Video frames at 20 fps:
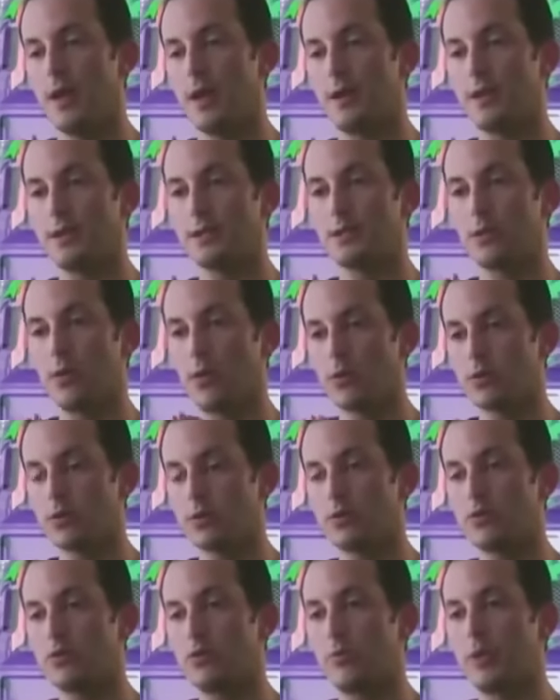and it's
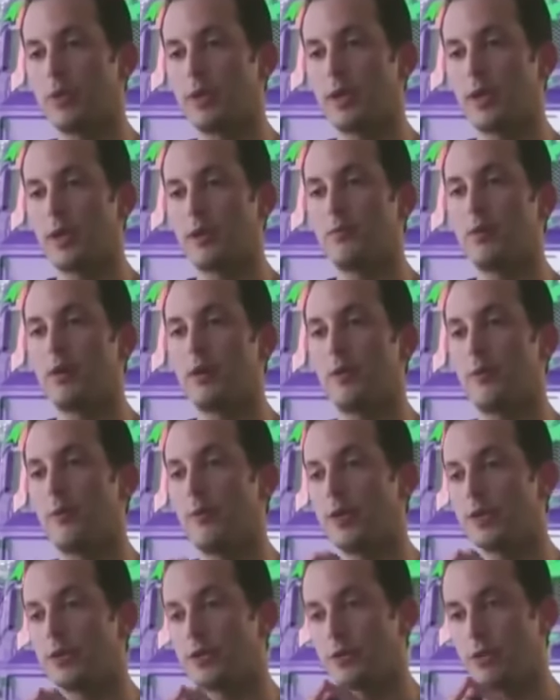also to become a
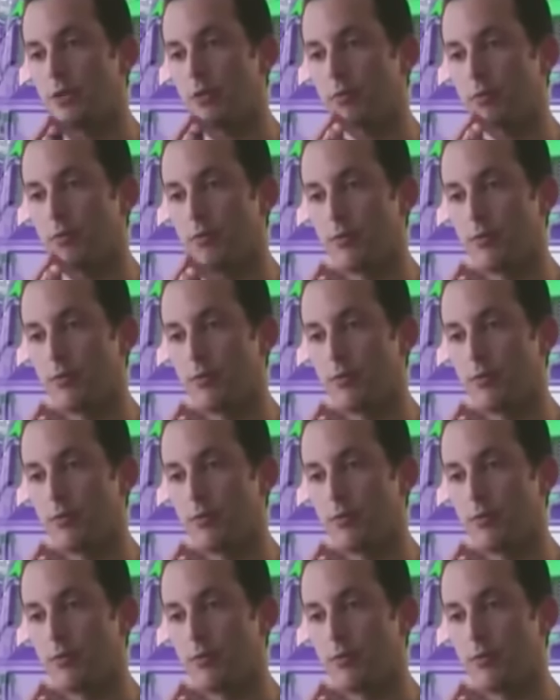regional